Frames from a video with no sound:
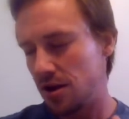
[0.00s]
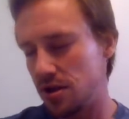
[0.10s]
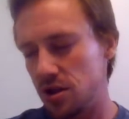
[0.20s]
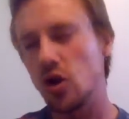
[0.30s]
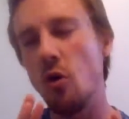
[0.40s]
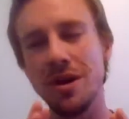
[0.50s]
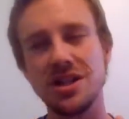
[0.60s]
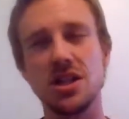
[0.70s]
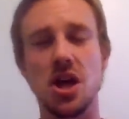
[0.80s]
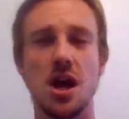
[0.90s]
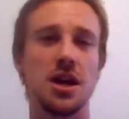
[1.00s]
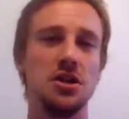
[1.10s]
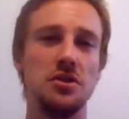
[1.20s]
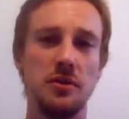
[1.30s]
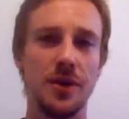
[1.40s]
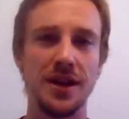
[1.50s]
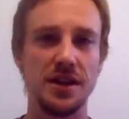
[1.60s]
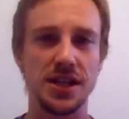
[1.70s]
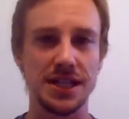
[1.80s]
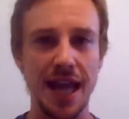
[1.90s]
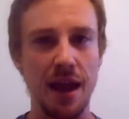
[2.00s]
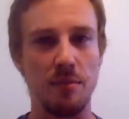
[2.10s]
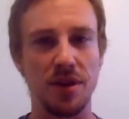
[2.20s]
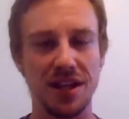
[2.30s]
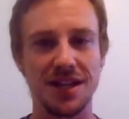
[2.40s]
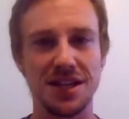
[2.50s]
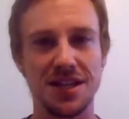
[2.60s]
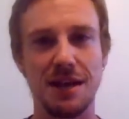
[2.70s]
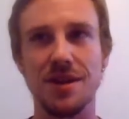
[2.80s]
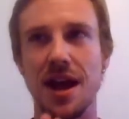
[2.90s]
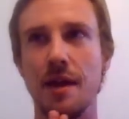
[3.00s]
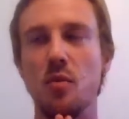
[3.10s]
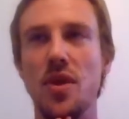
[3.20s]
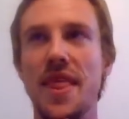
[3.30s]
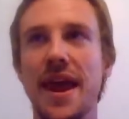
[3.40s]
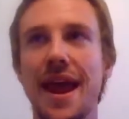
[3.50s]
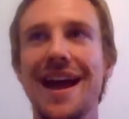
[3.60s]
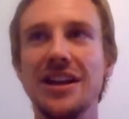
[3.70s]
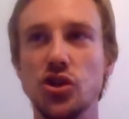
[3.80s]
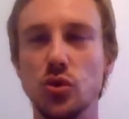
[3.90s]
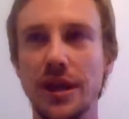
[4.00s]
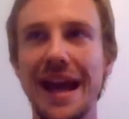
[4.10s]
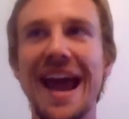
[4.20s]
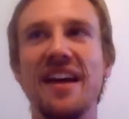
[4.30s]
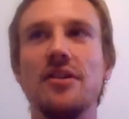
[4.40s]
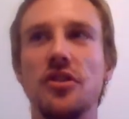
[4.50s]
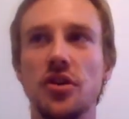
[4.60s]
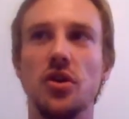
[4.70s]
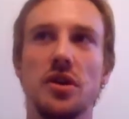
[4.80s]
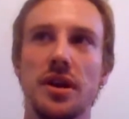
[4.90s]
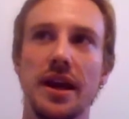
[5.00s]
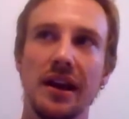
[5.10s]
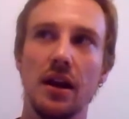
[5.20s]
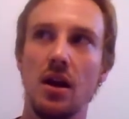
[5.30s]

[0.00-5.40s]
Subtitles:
so much thought clearly went into this game, but then at the same time, when they actually executed it,